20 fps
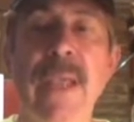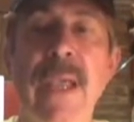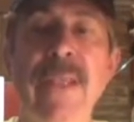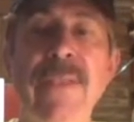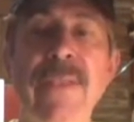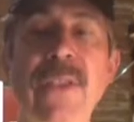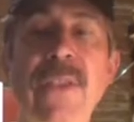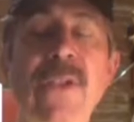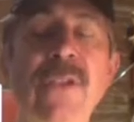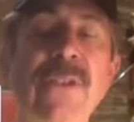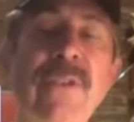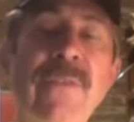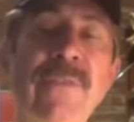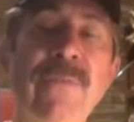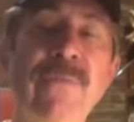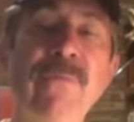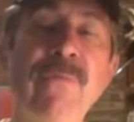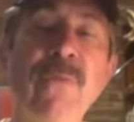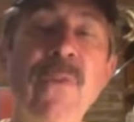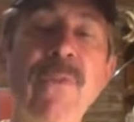and the use of
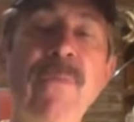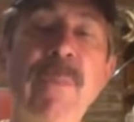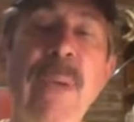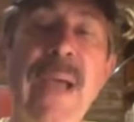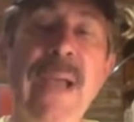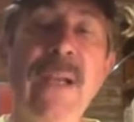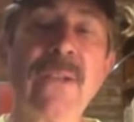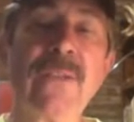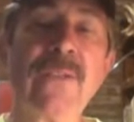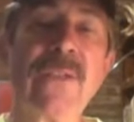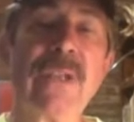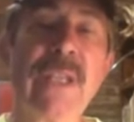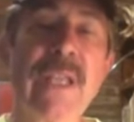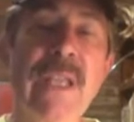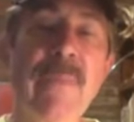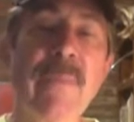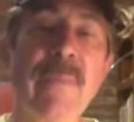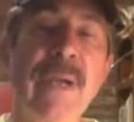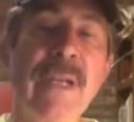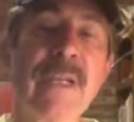roof panels to
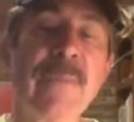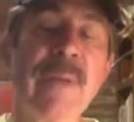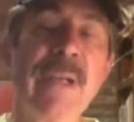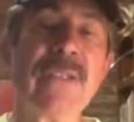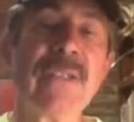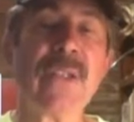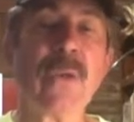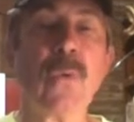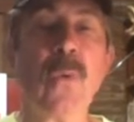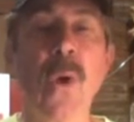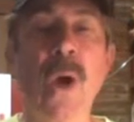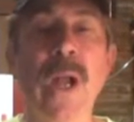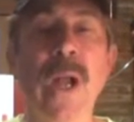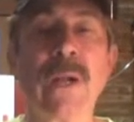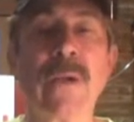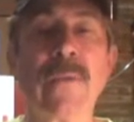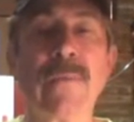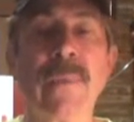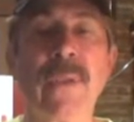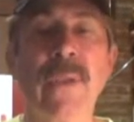heat my domestic
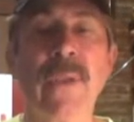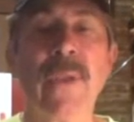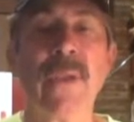water